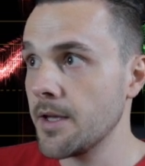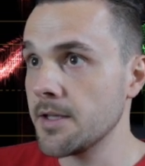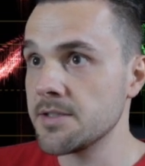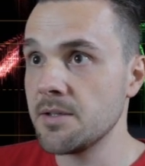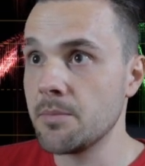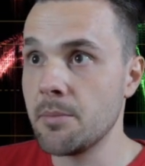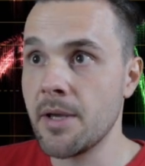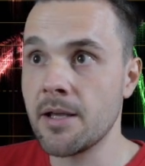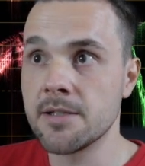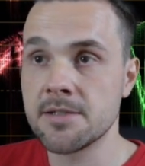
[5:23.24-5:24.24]
and simply
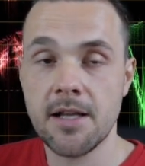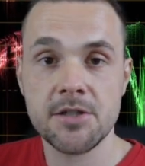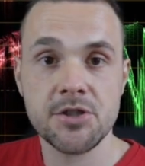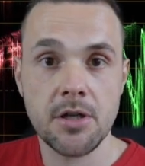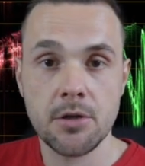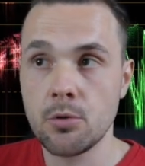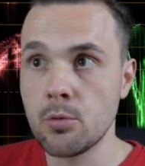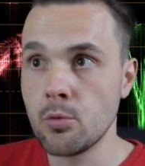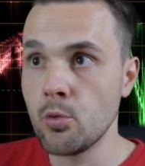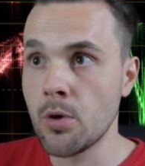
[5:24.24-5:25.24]
make the selection
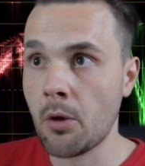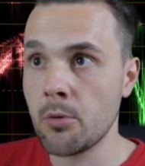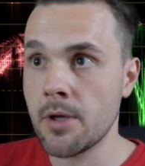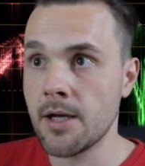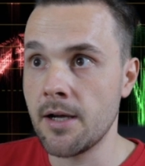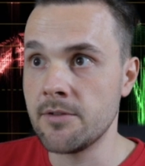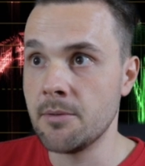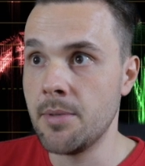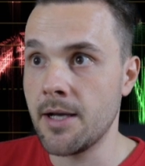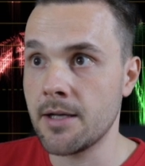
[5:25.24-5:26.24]
where we have
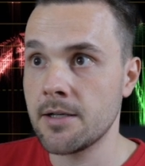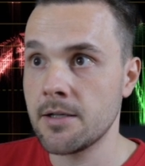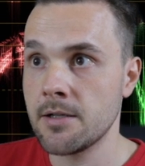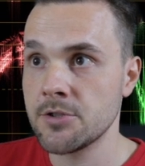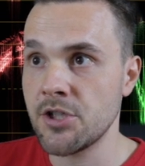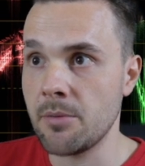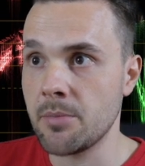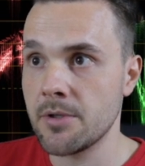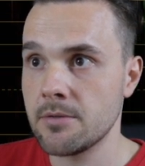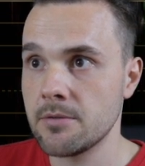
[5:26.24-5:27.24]
the black
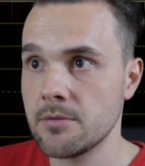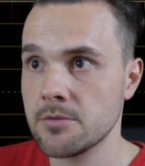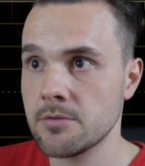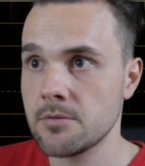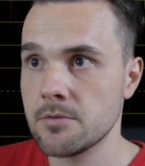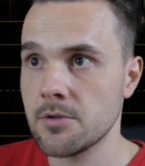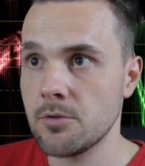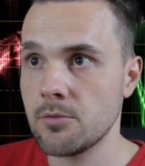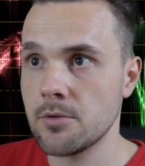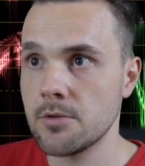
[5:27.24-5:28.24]
shape.
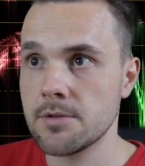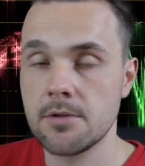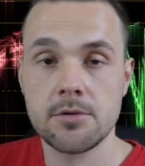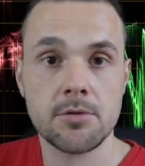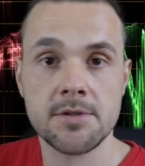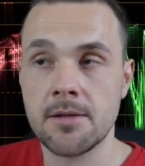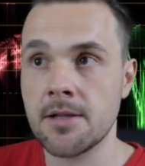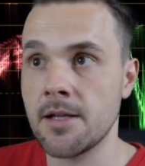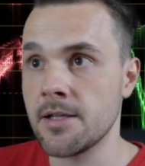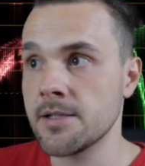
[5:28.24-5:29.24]
So, so
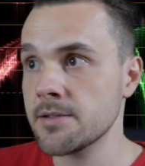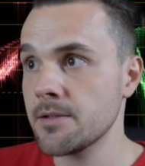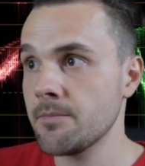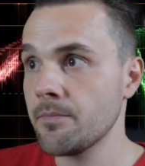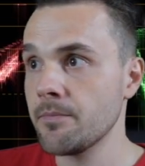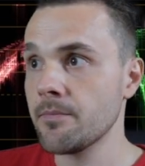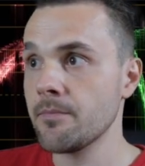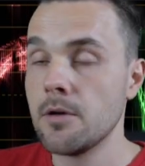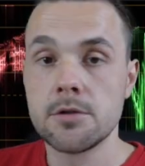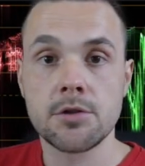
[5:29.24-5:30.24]
something like this.
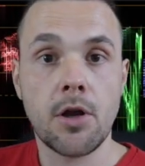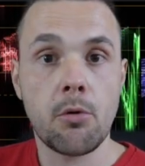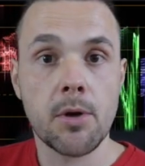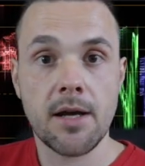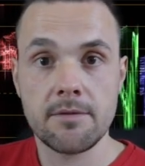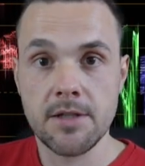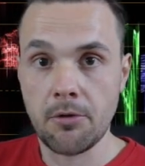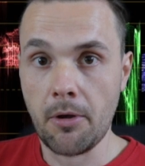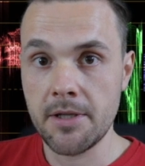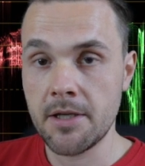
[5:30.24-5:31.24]
So now we have
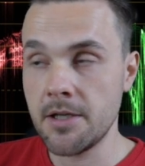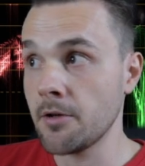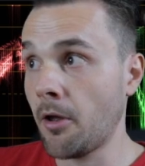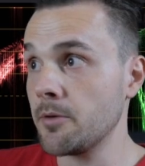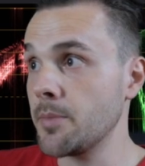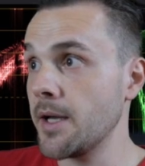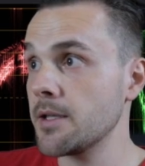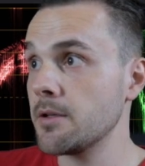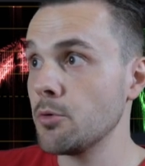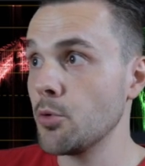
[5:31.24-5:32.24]
the 3D key
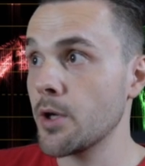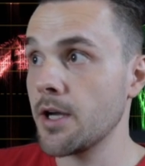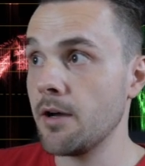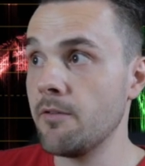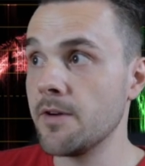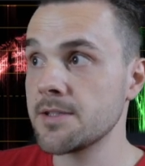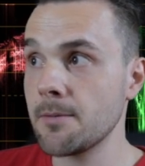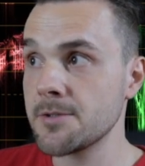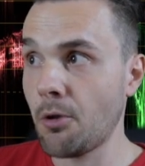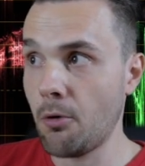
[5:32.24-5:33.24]
applied, we have
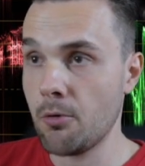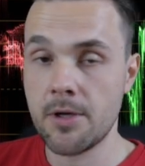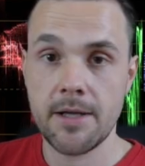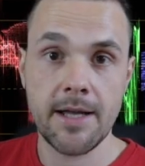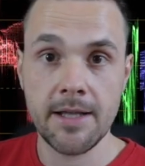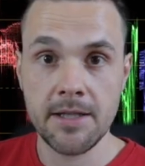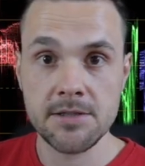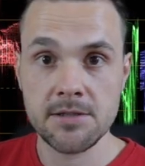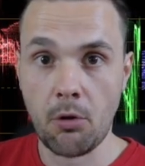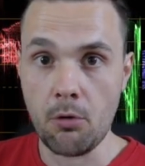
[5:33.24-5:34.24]
some stroke and
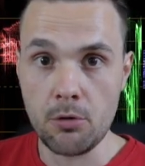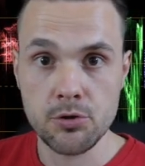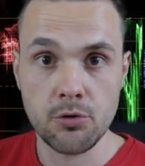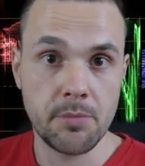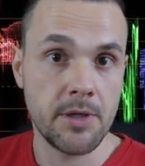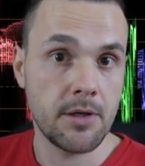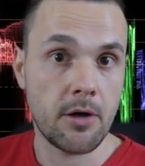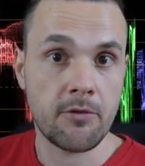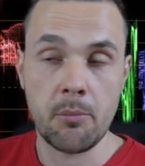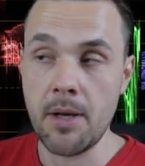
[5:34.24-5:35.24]
this stroke should be
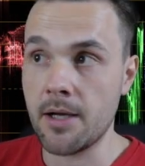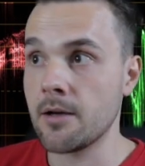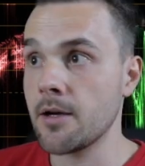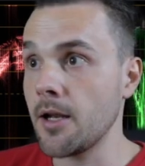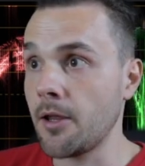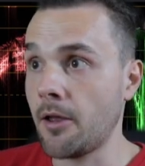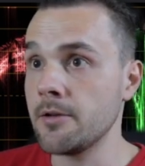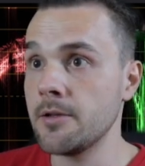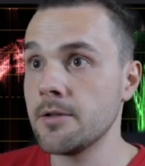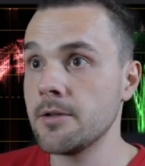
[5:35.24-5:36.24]
of a black color.